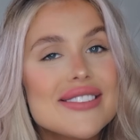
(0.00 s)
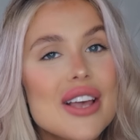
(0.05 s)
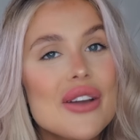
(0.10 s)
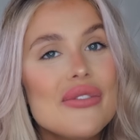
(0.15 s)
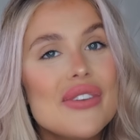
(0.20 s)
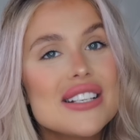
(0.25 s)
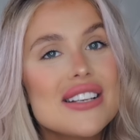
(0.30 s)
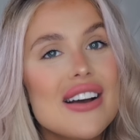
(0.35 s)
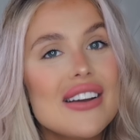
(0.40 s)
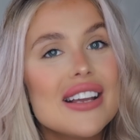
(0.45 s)
So
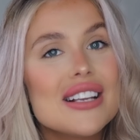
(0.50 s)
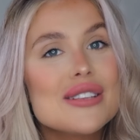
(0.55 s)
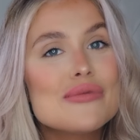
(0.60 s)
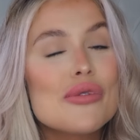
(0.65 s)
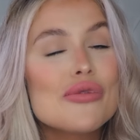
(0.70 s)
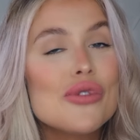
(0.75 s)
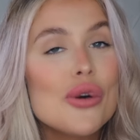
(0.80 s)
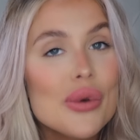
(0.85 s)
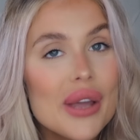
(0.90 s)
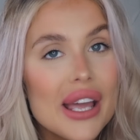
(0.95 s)
my darlings,
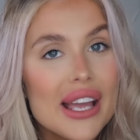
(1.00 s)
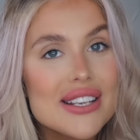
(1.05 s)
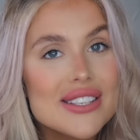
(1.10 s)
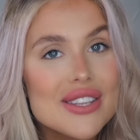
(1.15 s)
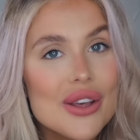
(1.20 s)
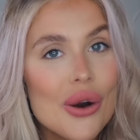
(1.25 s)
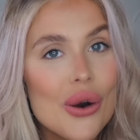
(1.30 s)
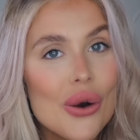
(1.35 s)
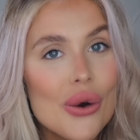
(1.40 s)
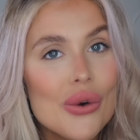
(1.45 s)
before we get
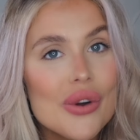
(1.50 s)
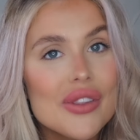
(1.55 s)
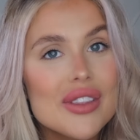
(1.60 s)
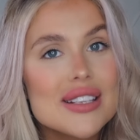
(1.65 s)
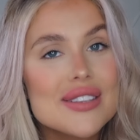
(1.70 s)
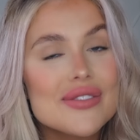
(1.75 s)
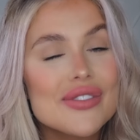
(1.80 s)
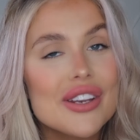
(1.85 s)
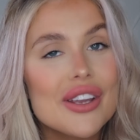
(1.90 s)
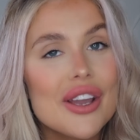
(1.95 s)
into the haul,
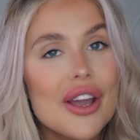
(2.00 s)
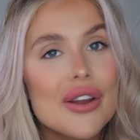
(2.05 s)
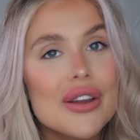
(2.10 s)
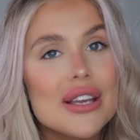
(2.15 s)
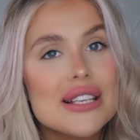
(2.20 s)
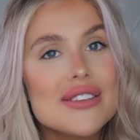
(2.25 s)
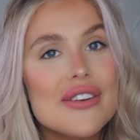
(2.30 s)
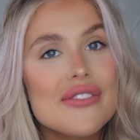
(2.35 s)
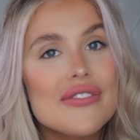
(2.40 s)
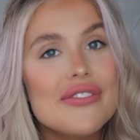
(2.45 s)
this video
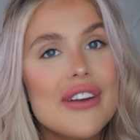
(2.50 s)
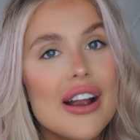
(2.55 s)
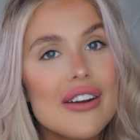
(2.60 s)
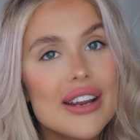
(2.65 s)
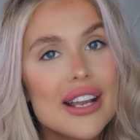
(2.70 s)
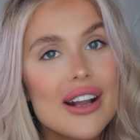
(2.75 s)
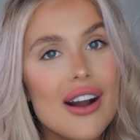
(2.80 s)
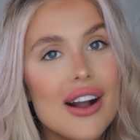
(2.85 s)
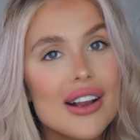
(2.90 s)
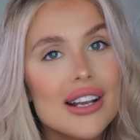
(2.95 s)
is
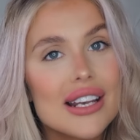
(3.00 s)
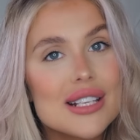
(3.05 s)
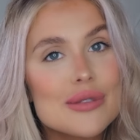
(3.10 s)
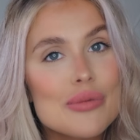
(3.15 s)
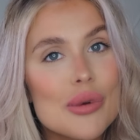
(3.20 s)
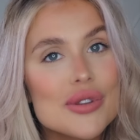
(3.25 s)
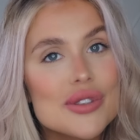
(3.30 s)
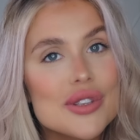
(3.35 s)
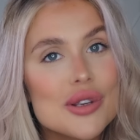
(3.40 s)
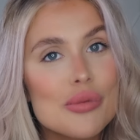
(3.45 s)
very kindly
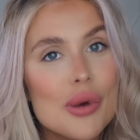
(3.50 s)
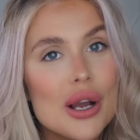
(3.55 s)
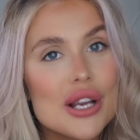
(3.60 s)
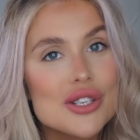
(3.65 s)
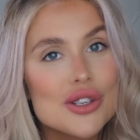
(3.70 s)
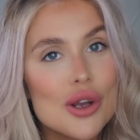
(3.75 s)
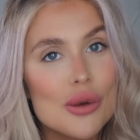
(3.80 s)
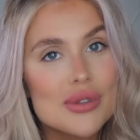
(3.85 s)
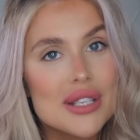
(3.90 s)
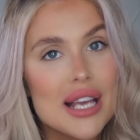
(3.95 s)
sponsored by
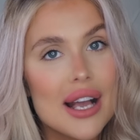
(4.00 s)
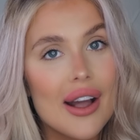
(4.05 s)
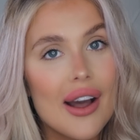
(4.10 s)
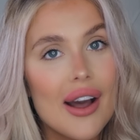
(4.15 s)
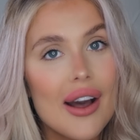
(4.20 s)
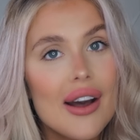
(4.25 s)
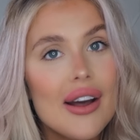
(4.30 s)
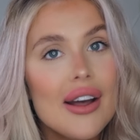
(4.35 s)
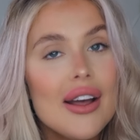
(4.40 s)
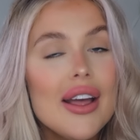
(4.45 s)

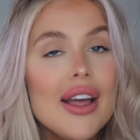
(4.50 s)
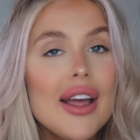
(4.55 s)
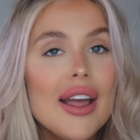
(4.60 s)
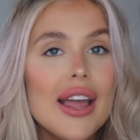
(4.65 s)
Shoptagr.